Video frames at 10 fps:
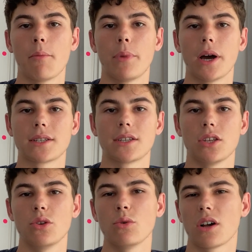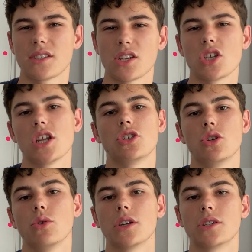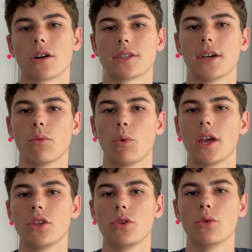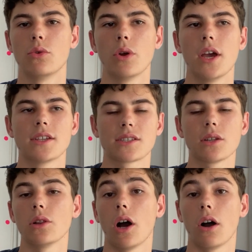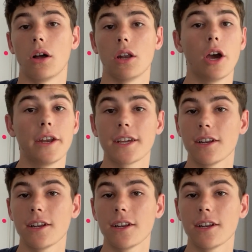but you are essentially a junior doctor where you still are learning a